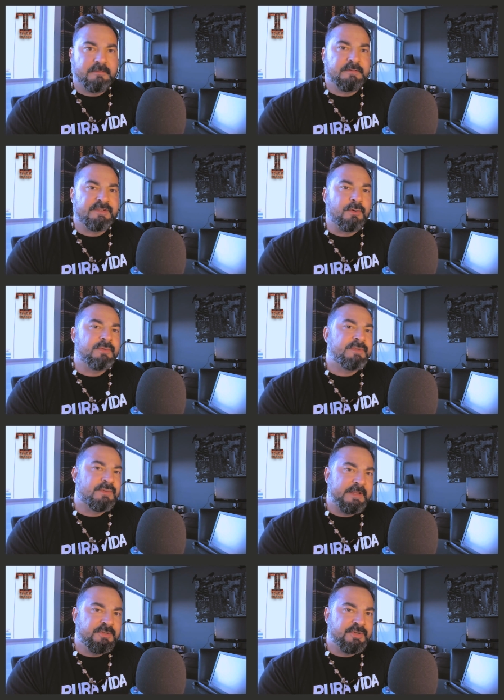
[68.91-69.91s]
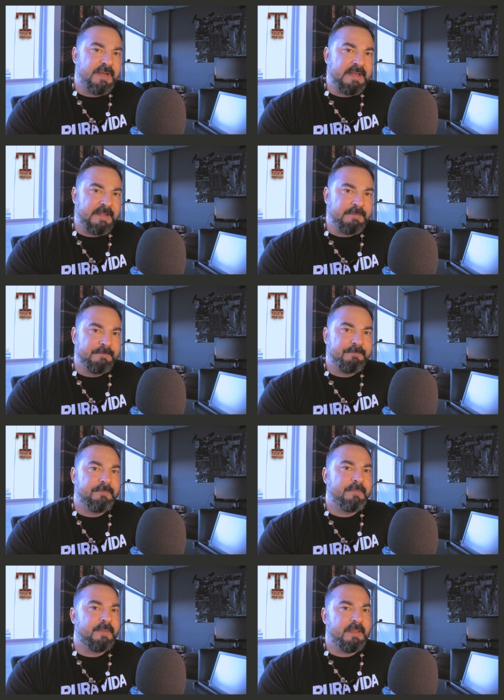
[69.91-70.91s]
So swing trading,
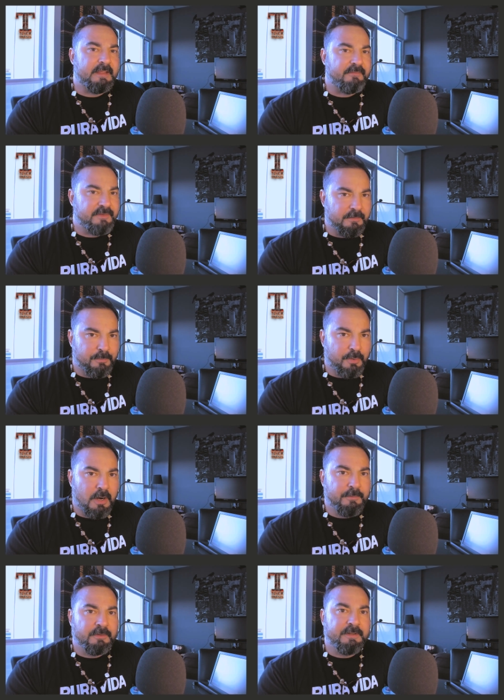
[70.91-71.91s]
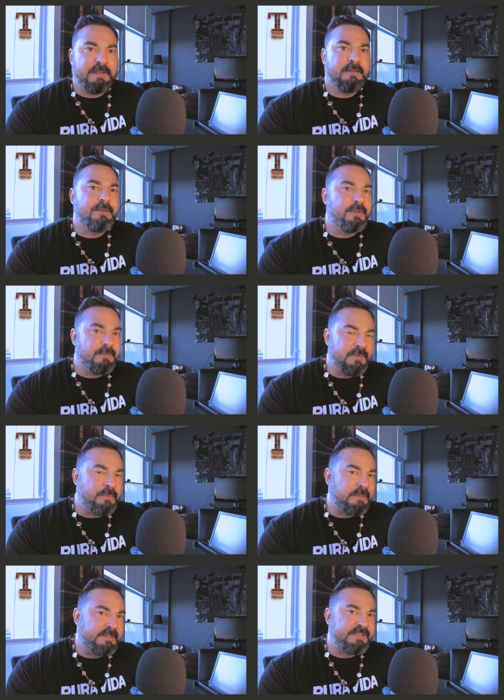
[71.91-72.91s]
if done properly, you can be
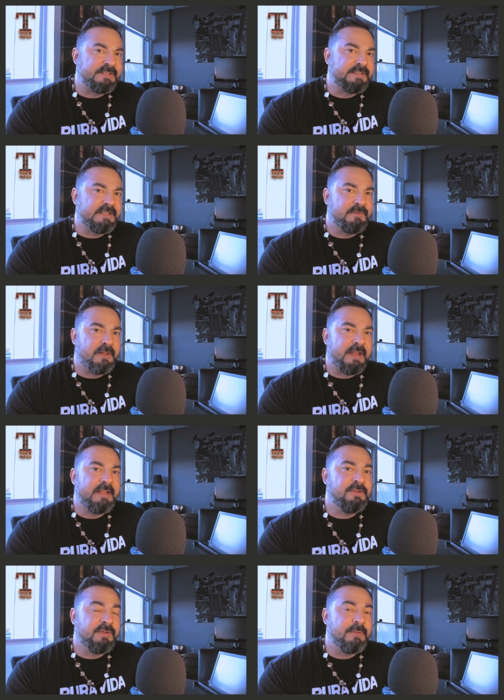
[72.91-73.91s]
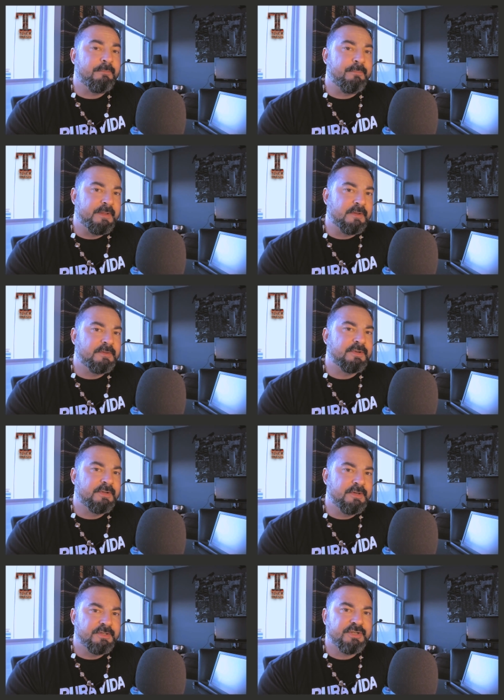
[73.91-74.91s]
really successful at it, and you can build your
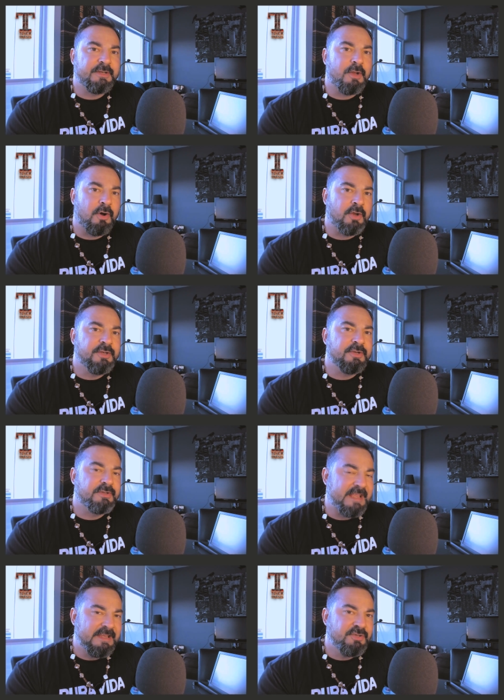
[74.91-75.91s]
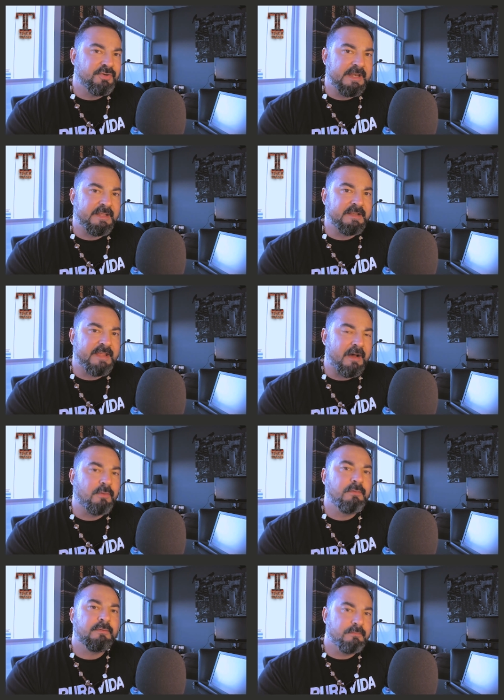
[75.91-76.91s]
cushion on your day trading
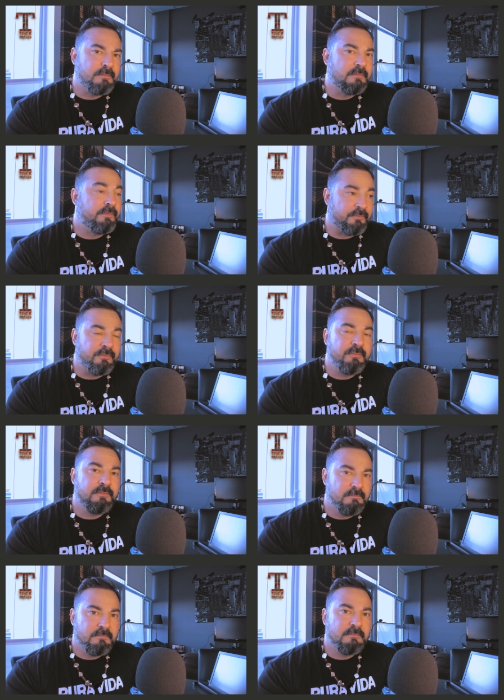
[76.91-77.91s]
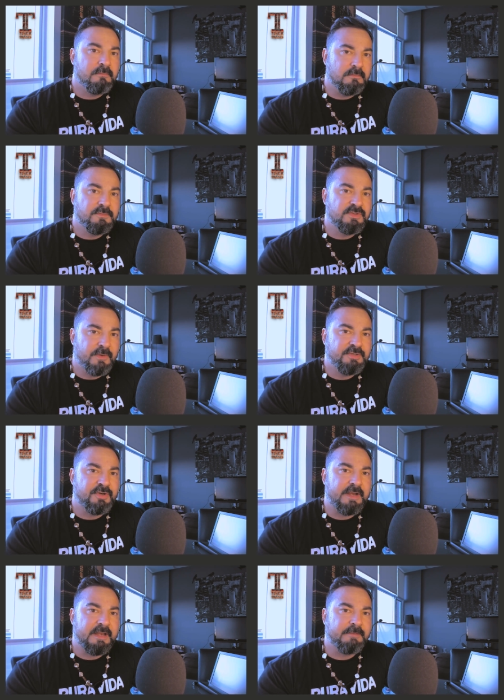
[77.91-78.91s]
account through swing
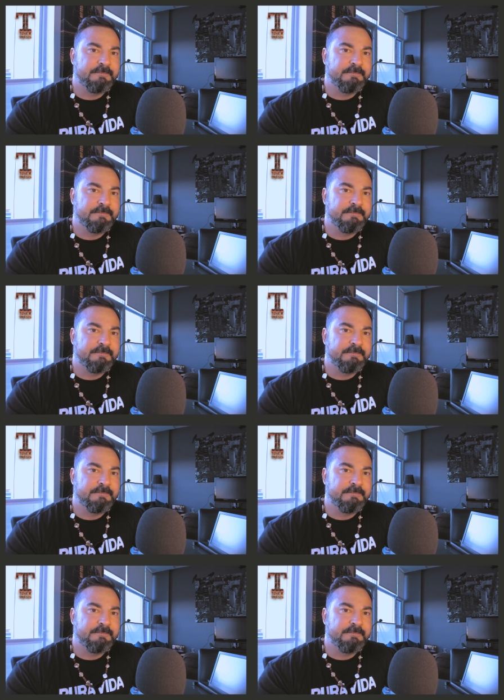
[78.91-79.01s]
trading.